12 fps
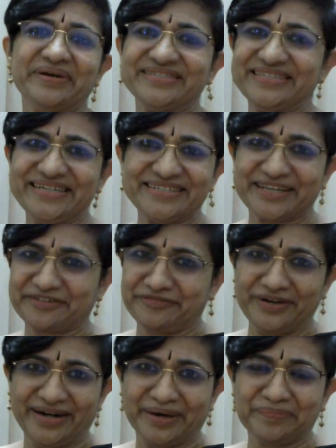seats are
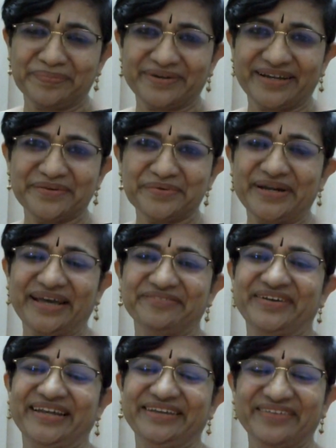filled up. I don't
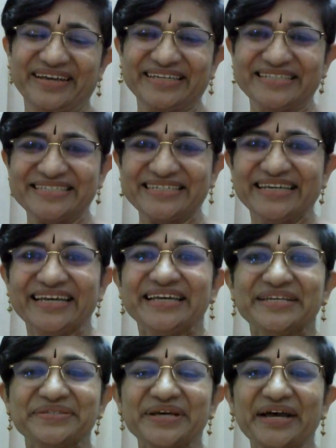have any vacancy.
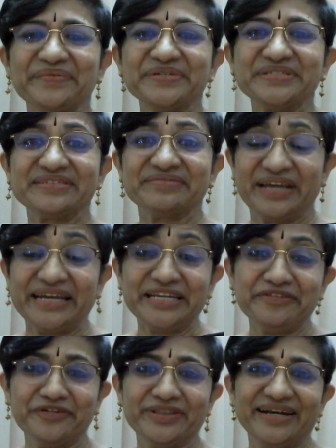So I was
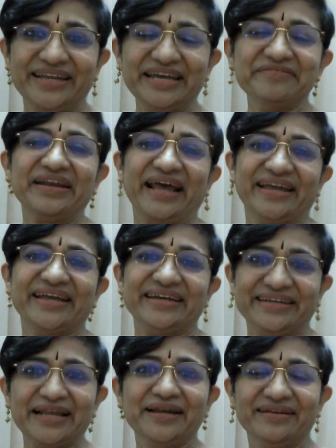waiting for the day when I can
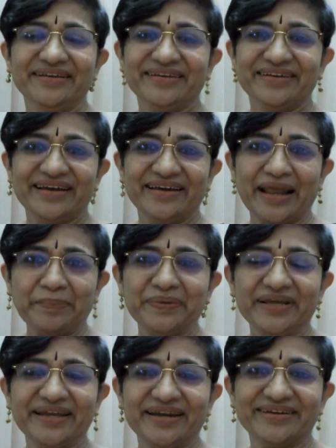tell an
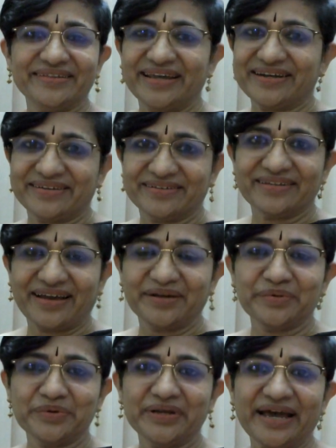applicant that I
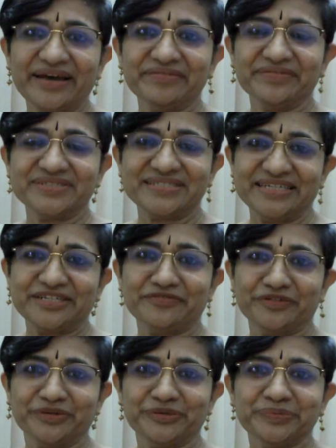don't have a seat
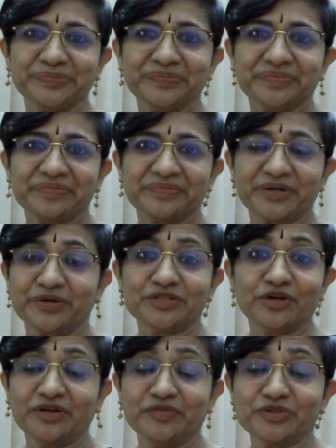for you, because
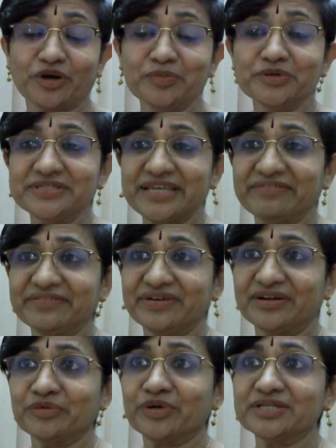it
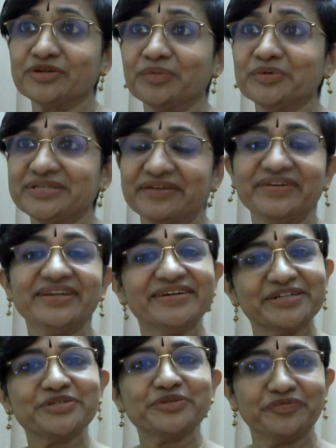took us almost 7
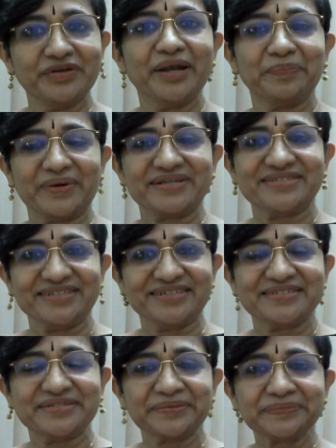years to fill up our
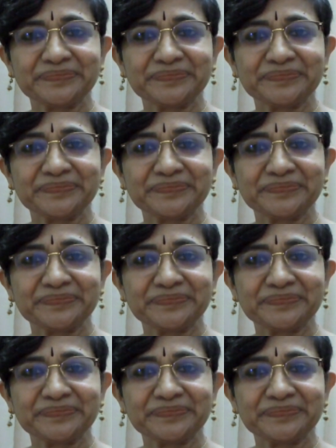seats.